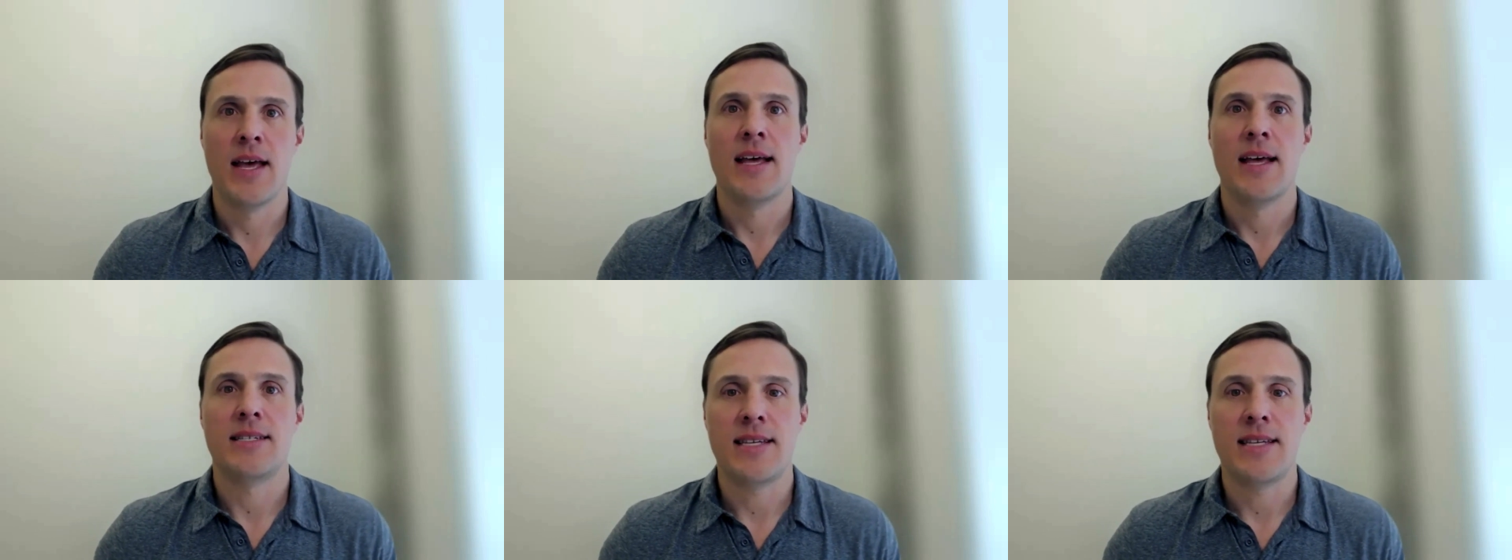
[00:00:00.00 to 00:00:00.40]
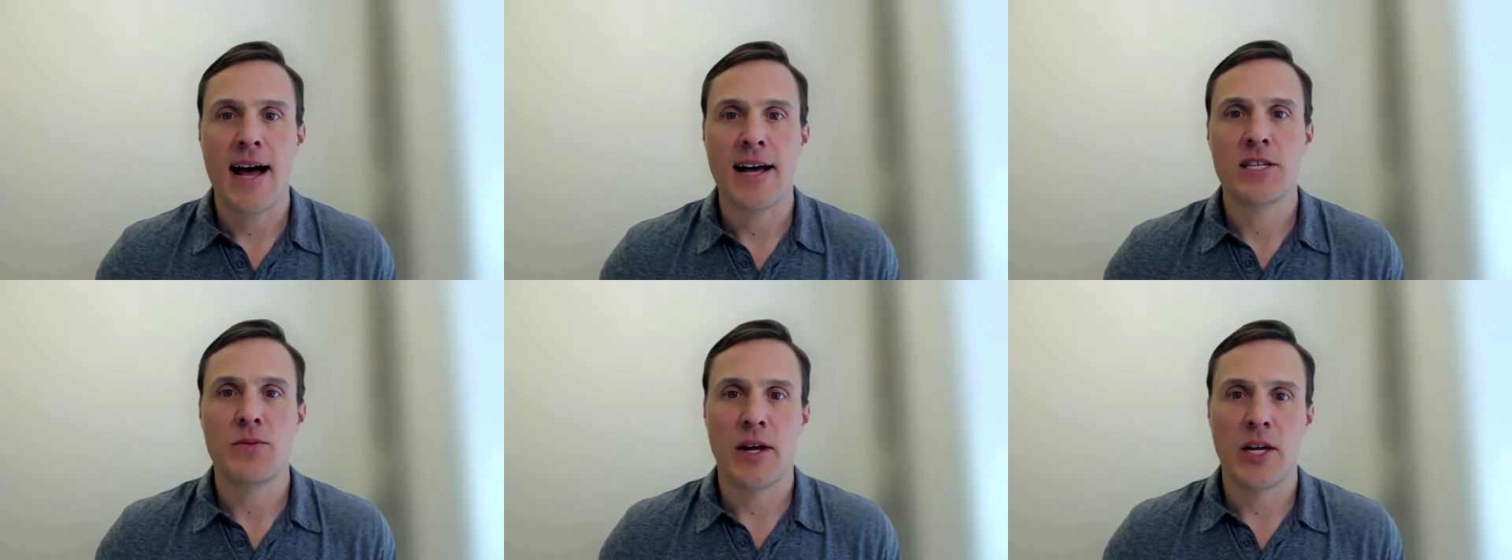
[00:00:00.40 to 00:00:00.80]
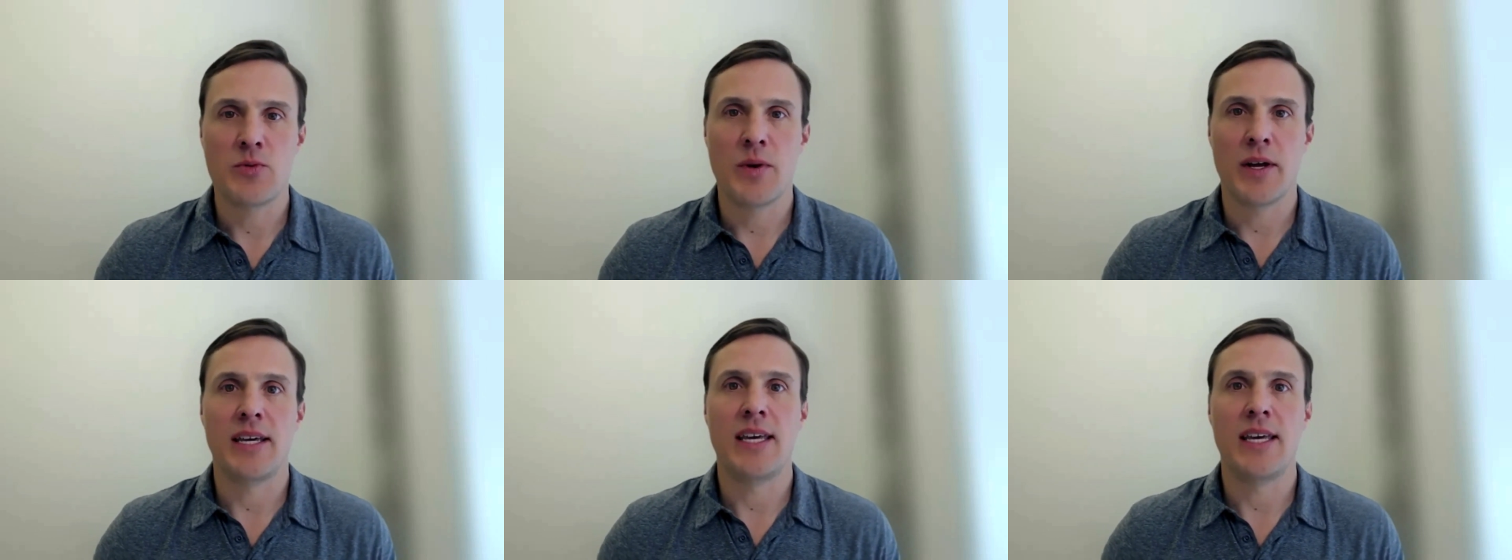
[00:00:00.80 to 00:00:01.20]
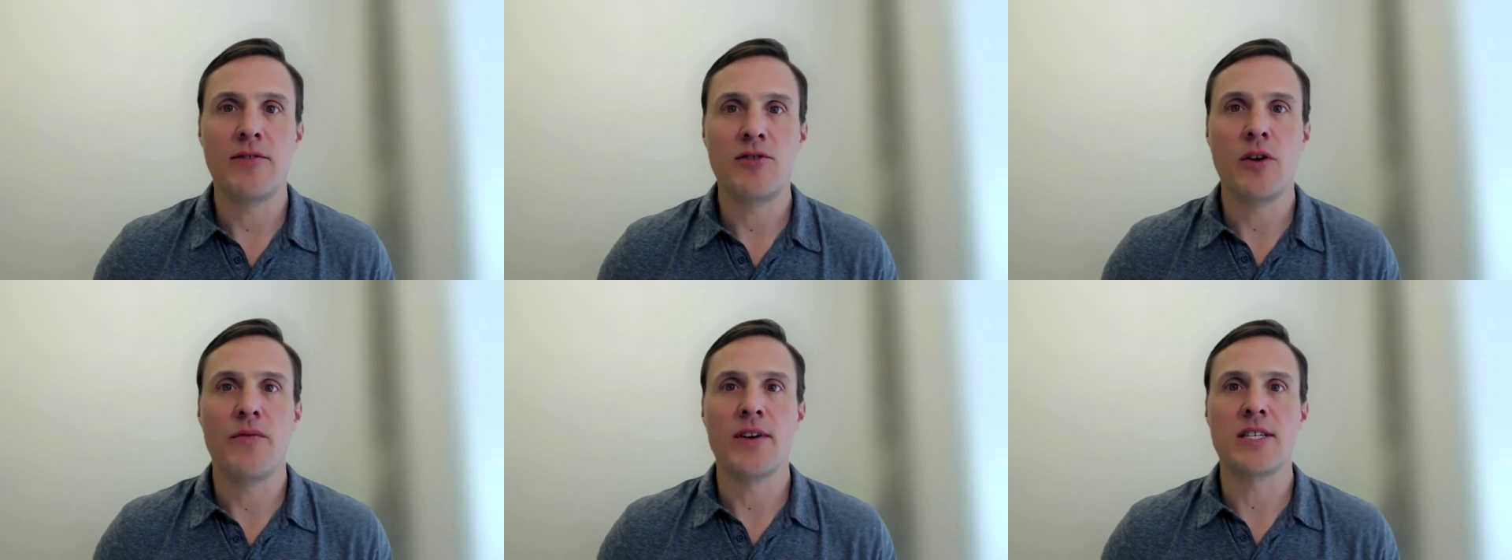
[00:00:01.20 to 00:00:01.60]
SaaS management gives
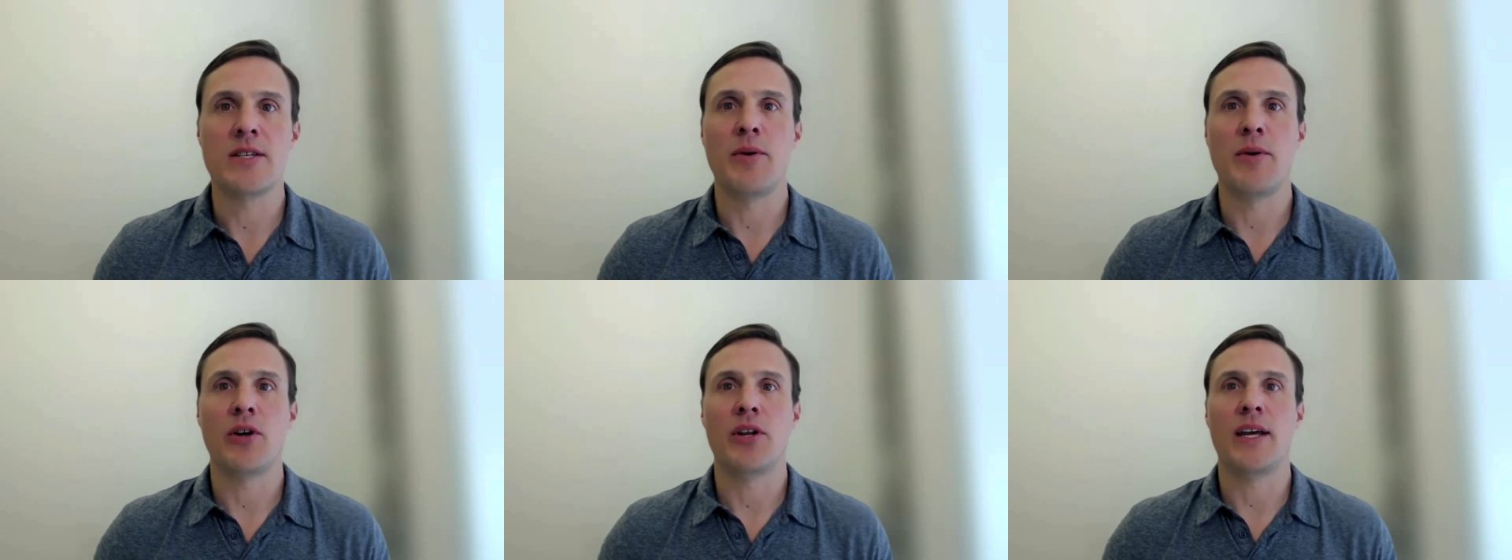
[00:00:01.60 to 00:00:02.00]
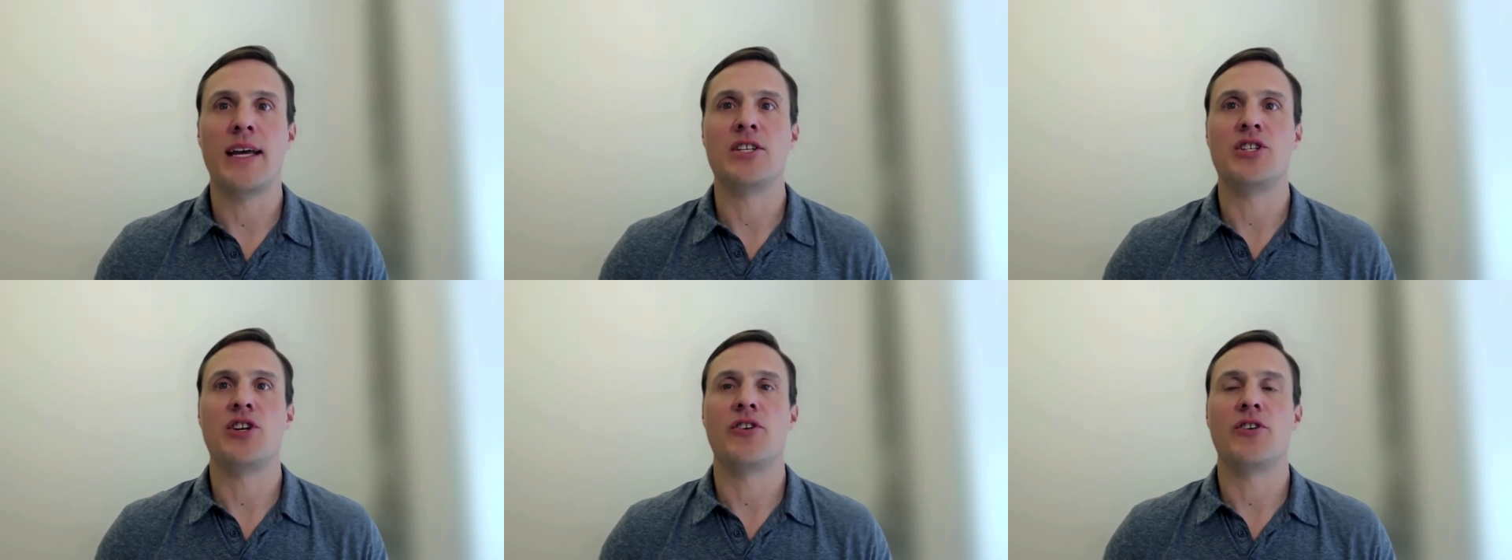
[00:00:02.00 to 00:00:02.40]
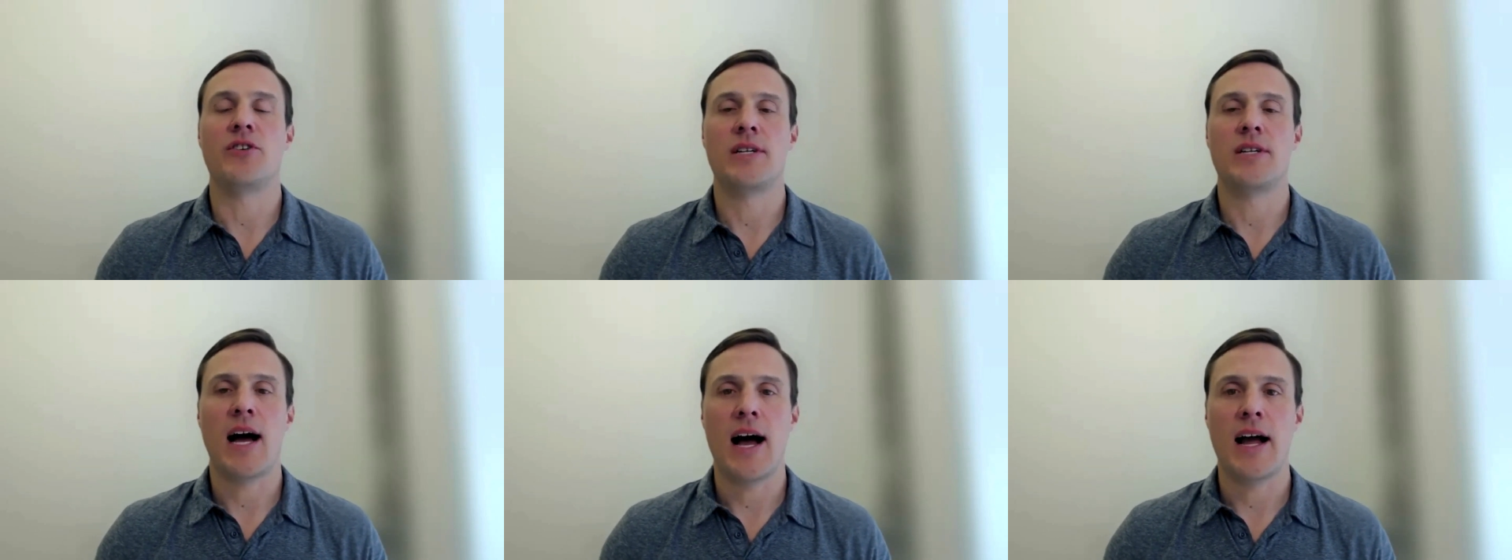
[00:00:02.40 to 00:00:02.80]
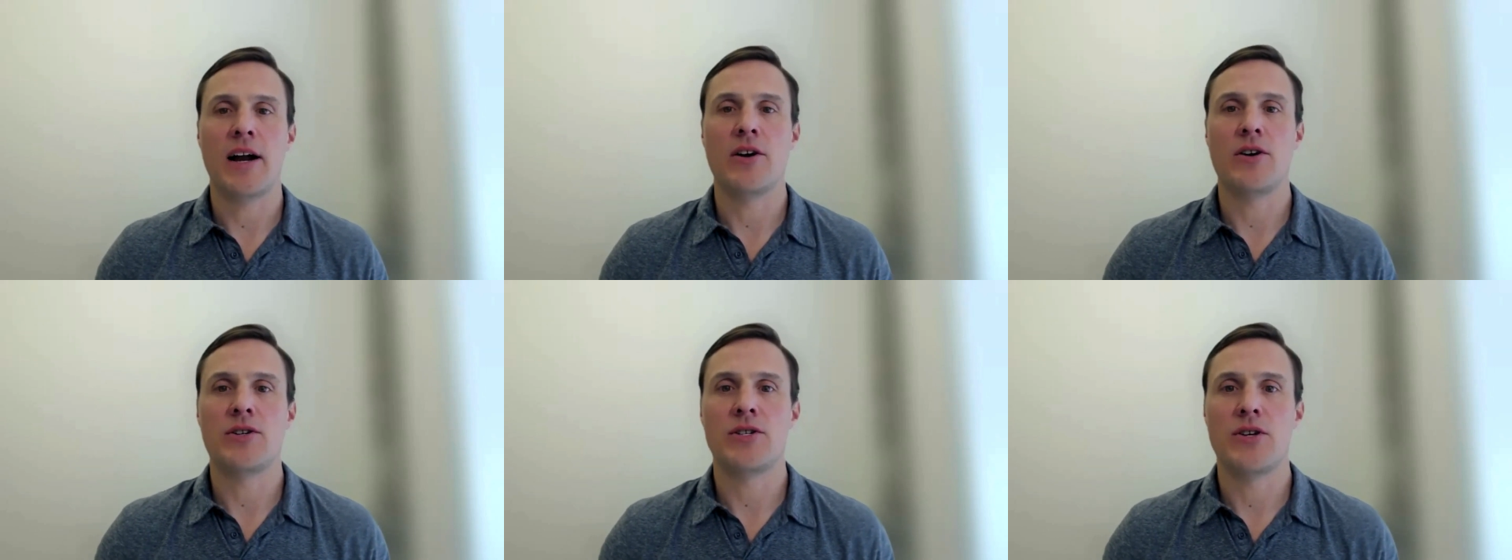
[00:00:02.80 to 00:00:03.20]
you visibility into your
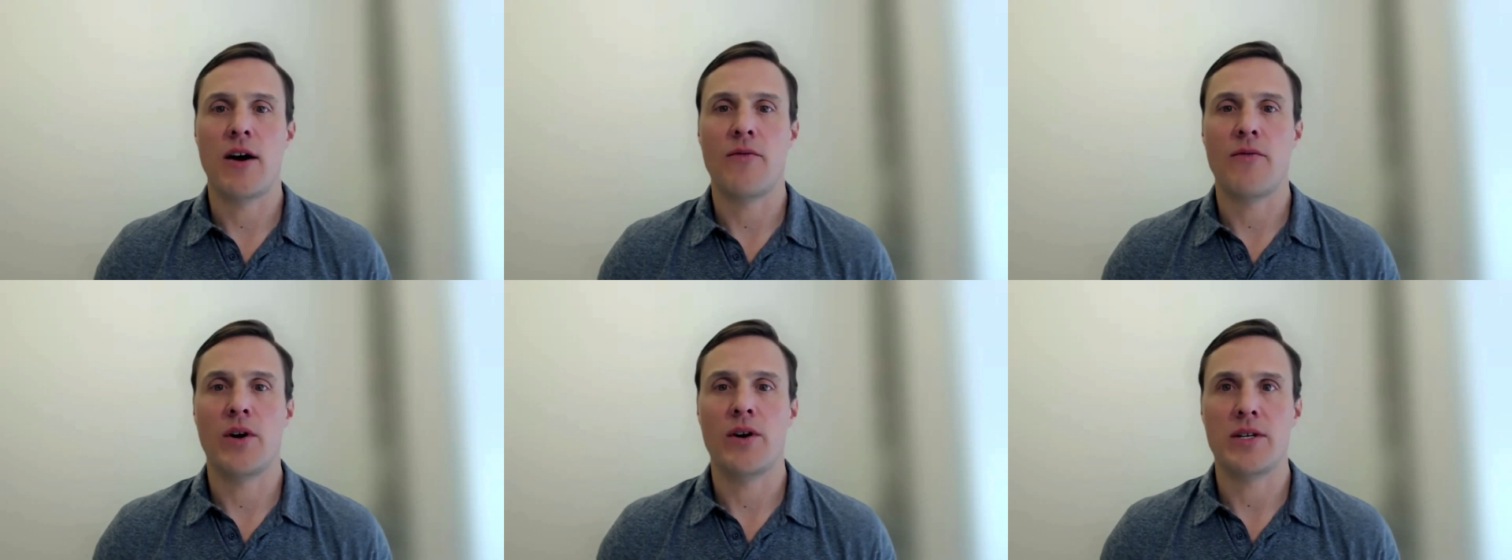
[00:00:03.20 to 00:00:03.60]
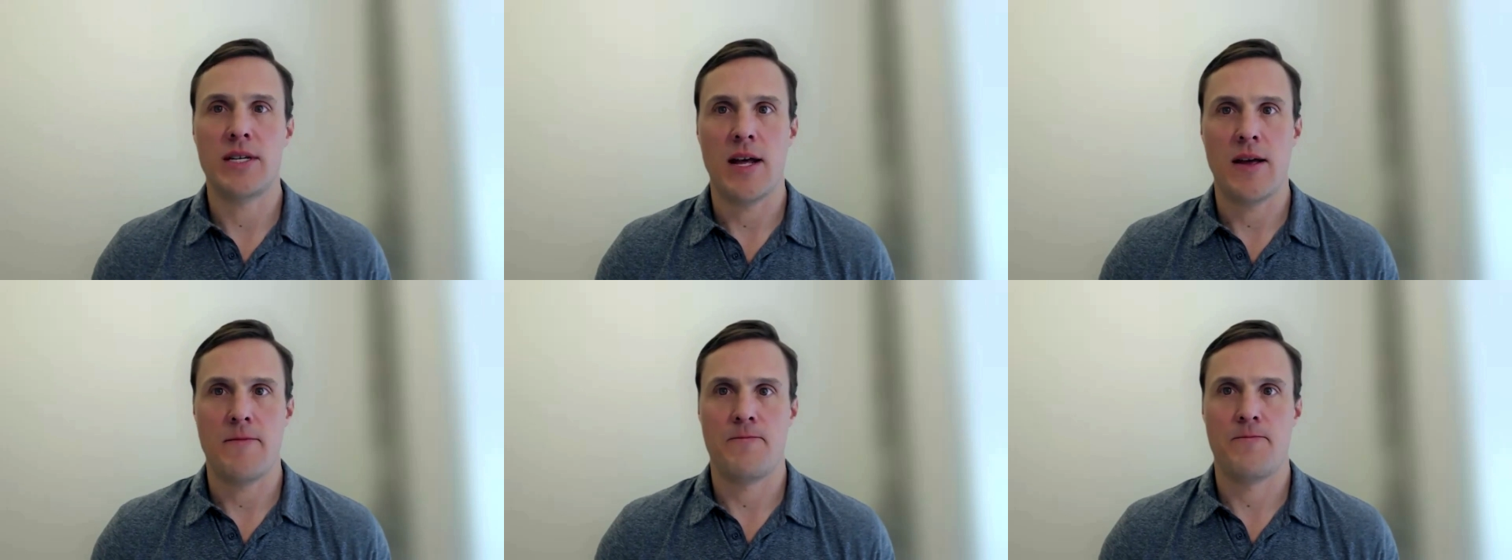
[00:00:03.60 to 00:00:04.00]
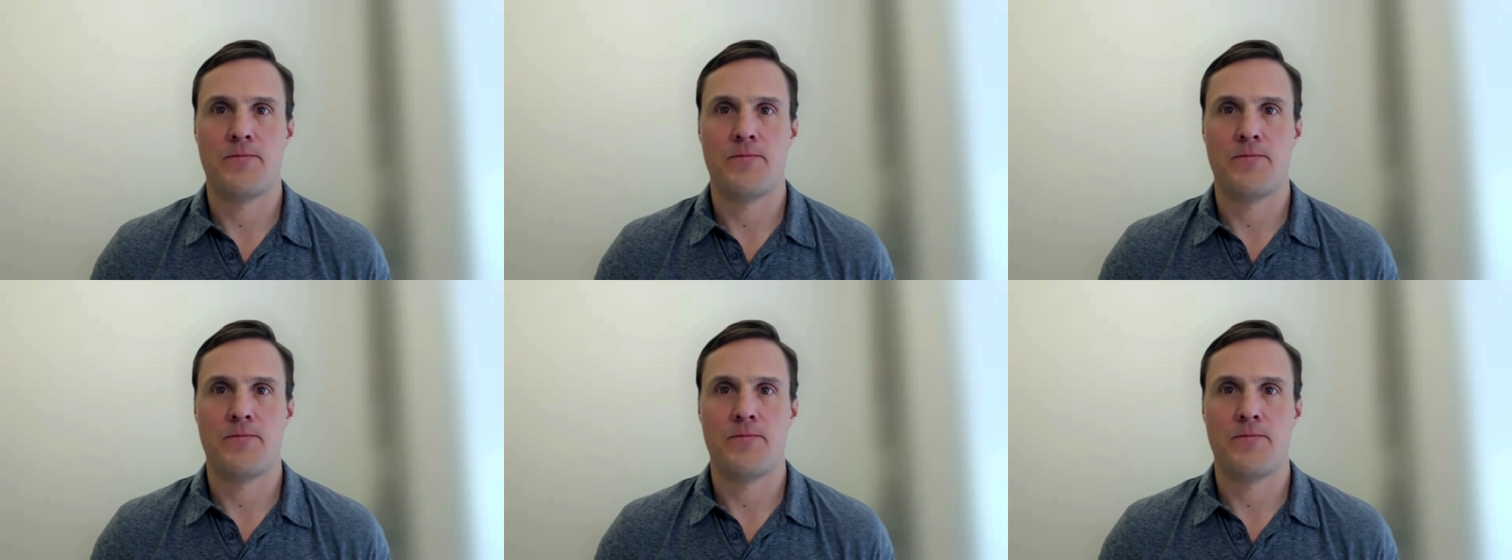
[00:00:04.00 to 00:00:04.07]
entire software estate.